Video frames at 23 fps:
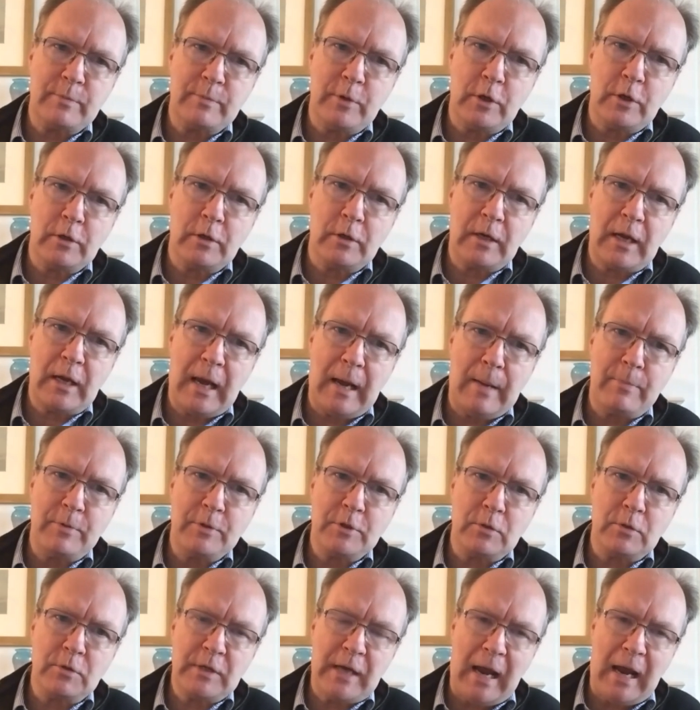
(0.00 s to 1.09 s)
Strasbourg and
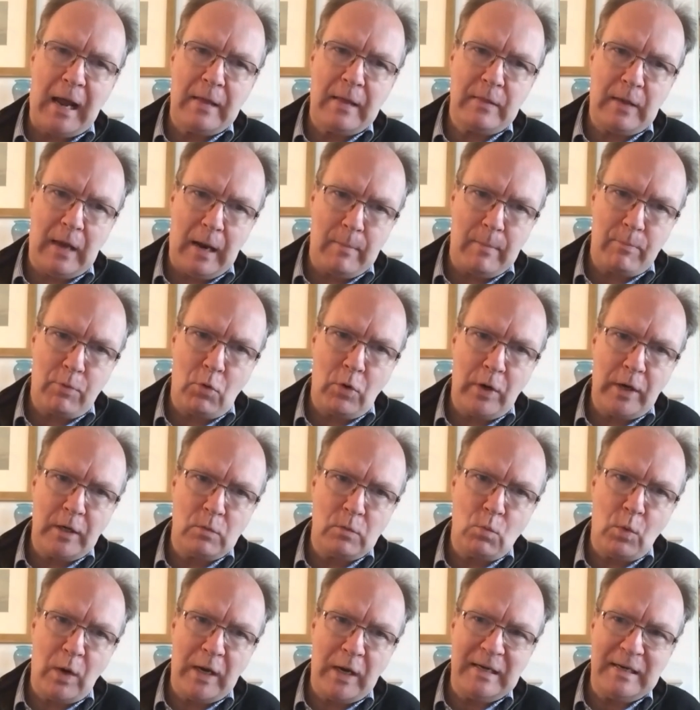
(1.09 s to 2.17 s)
capitals at that
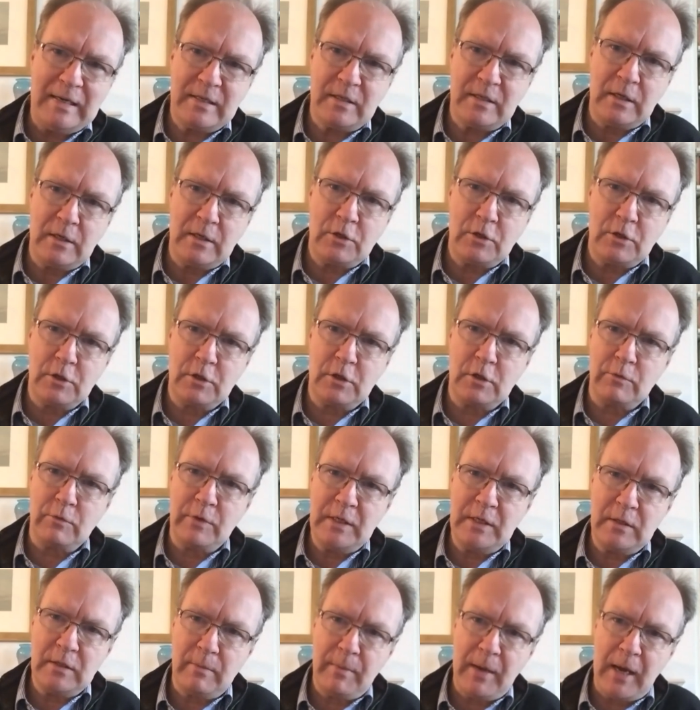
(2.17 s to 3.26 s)
point, when listening to
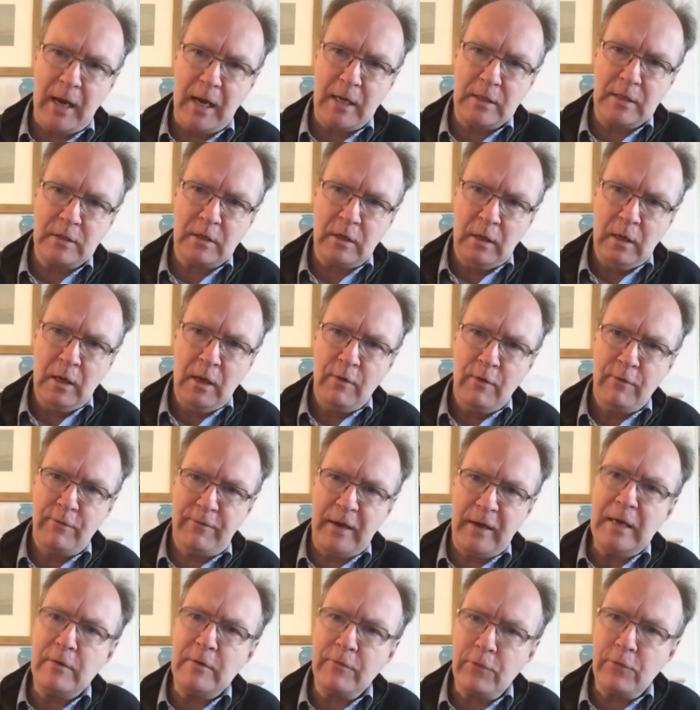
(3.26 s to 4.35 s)
Theresa May's
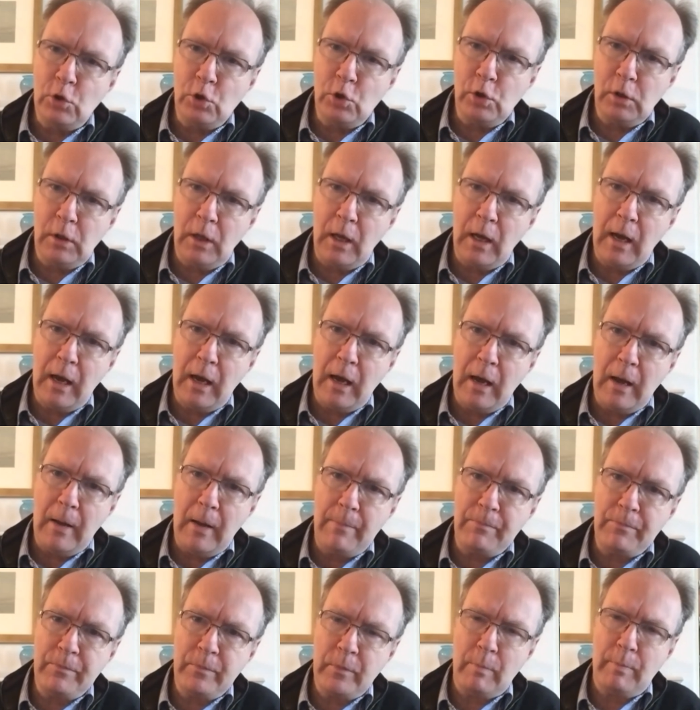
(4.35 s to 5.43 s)
fateful
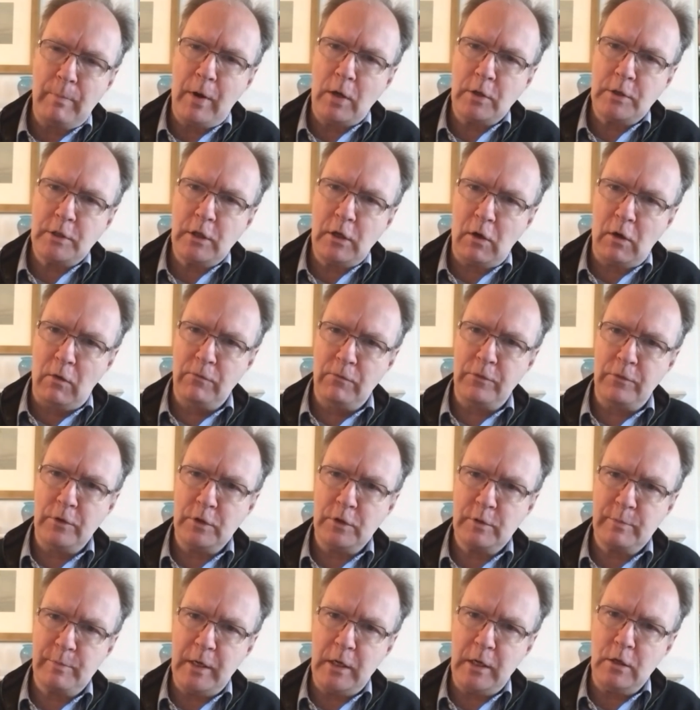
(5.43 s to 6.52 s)
um, party
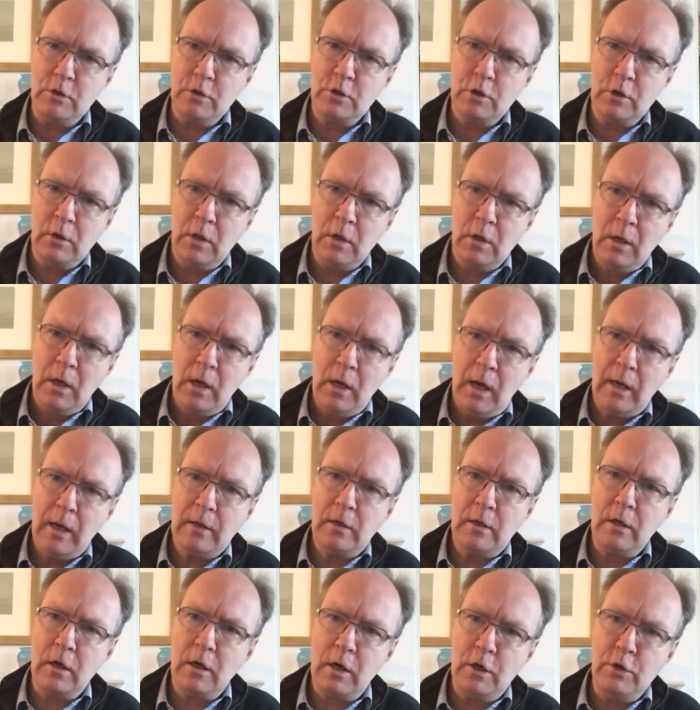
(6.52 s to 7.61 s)
conference speech,
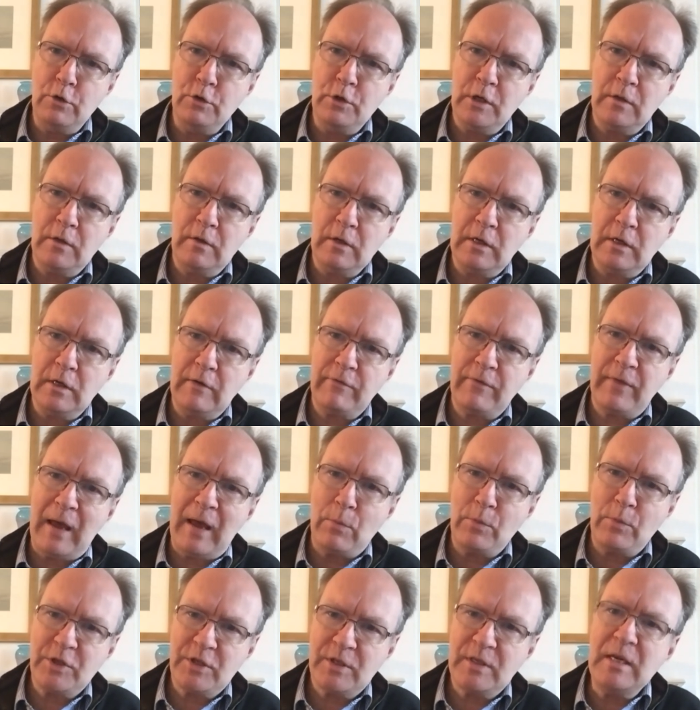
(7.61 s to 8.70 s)
had concluded that
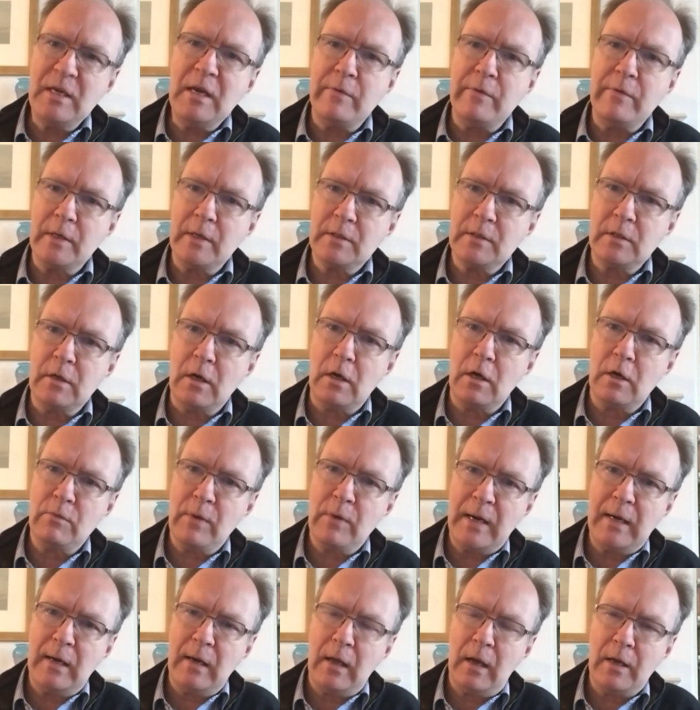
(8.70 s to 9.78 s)
if that was serious and
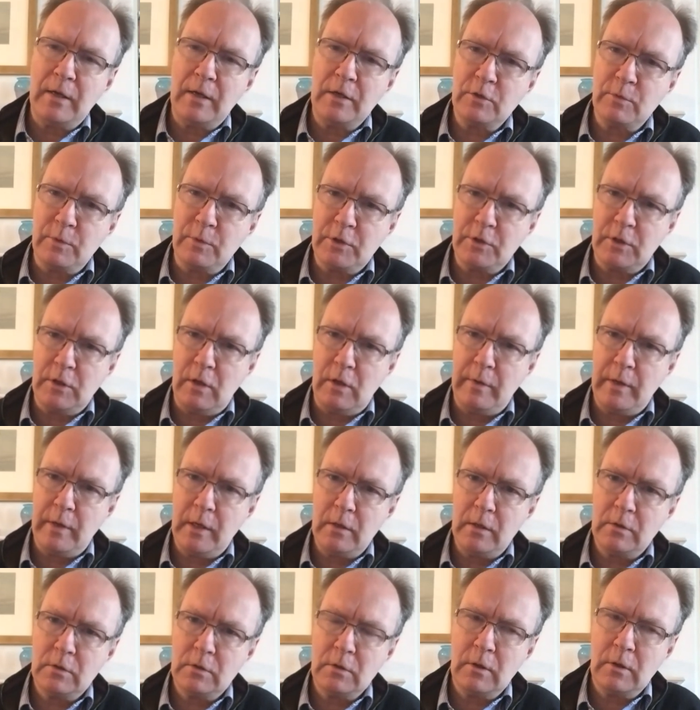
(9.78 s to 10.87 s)
her red lines were
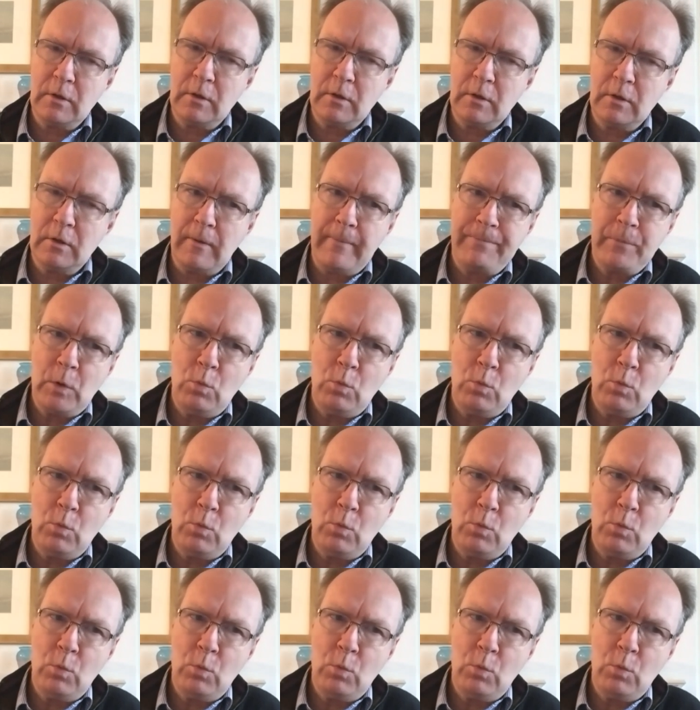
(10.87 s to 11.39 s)
serious,